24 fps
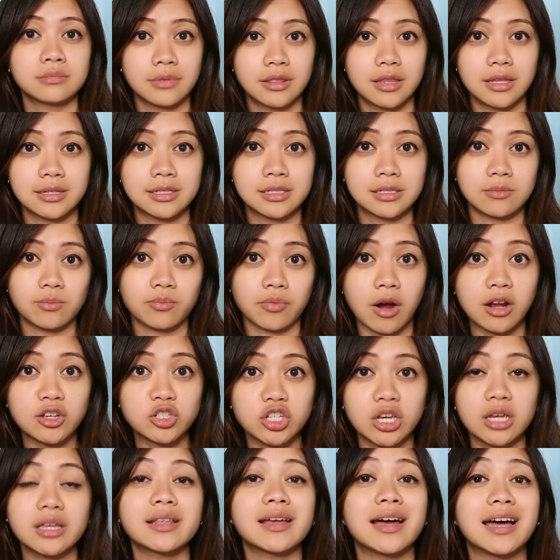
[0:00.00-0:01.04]
this
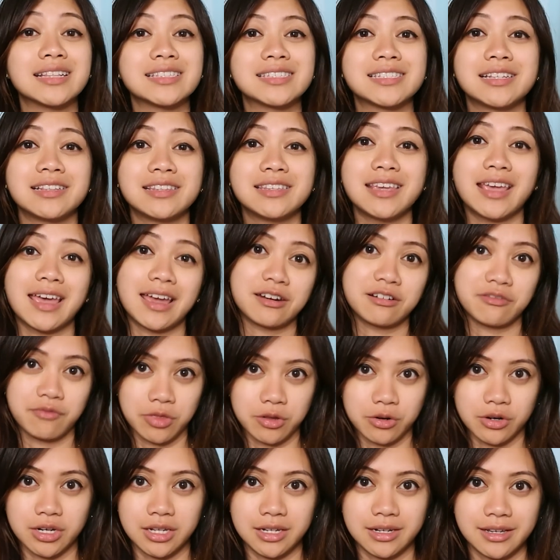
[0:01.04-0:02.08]
project until the end of
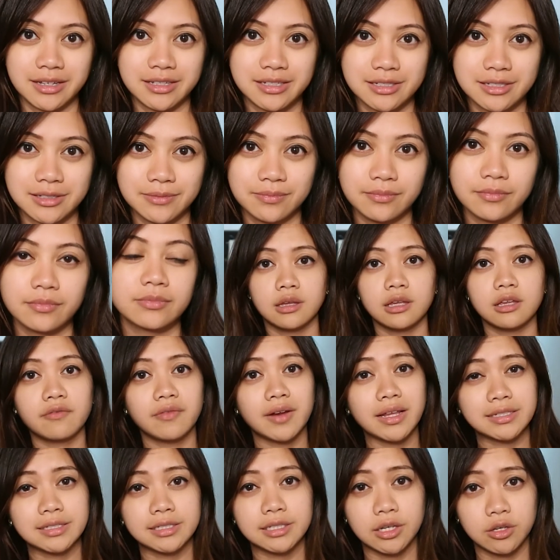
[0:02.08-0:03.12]
30 days. If
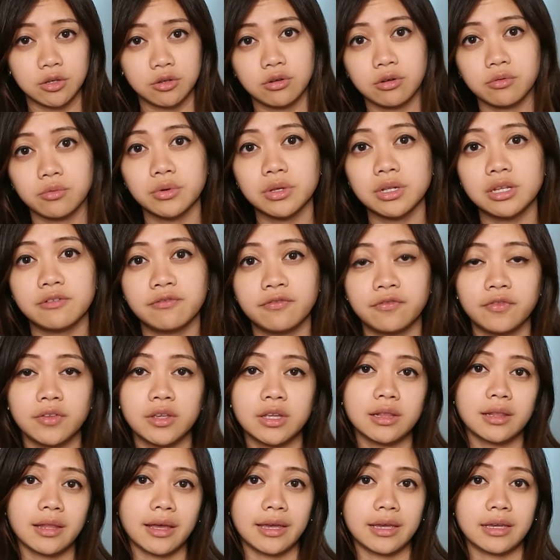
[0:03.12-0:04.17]
let's say you don't really
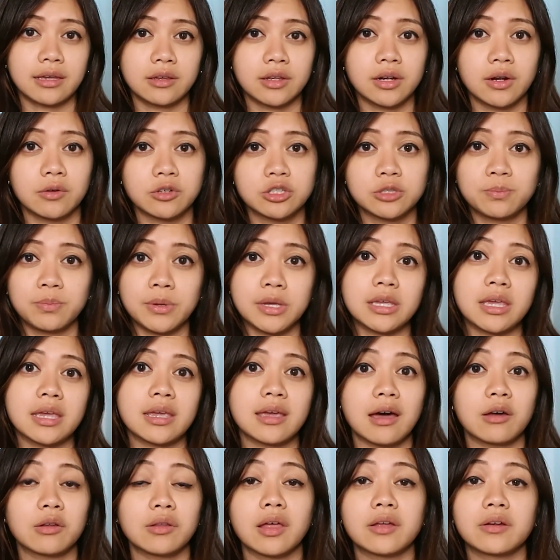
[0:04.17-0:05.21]
feel like
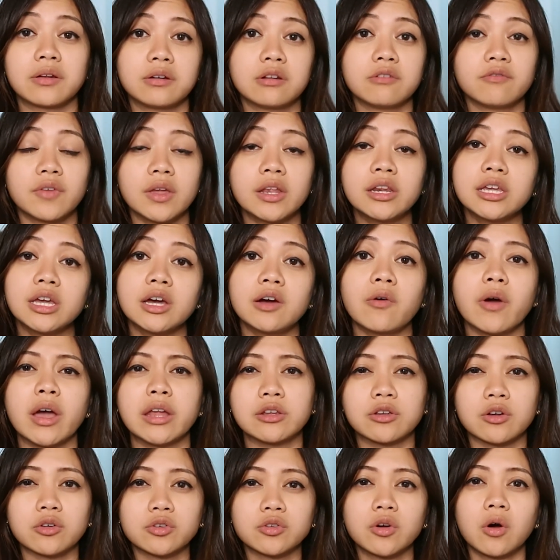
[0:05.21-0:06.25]
speaking out loud in a video
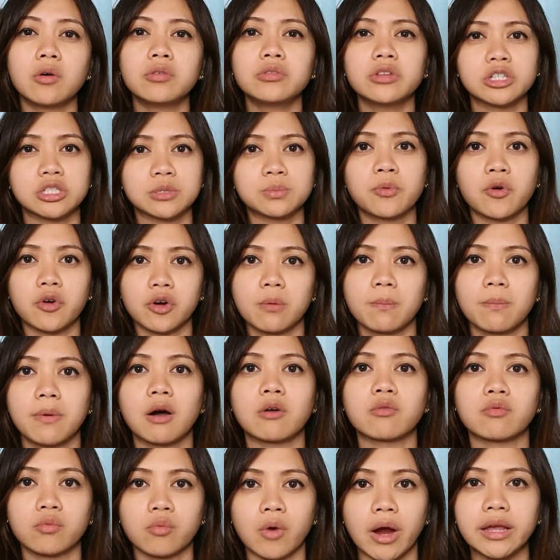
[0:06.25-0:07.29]
and your goal is more
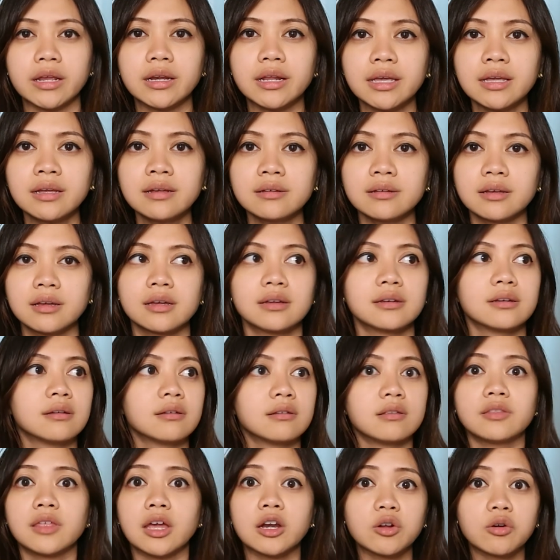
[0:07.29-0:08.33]
about writing,
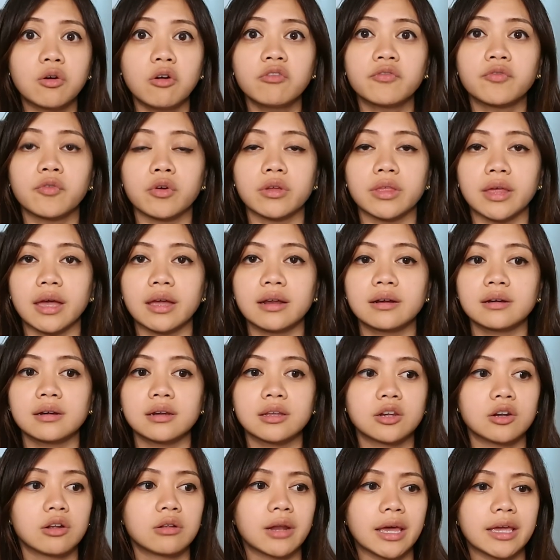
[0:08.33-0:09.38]
then go for that.
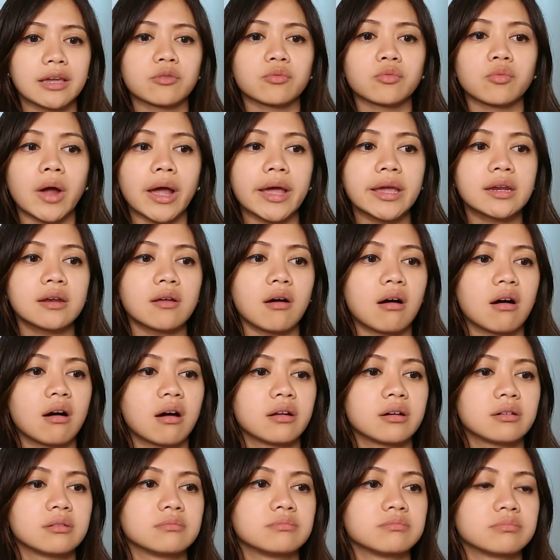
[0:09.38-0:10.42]
Like write
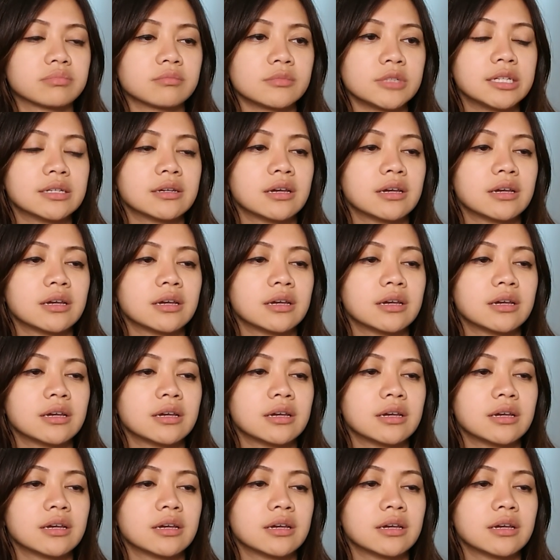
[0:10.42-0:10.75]
on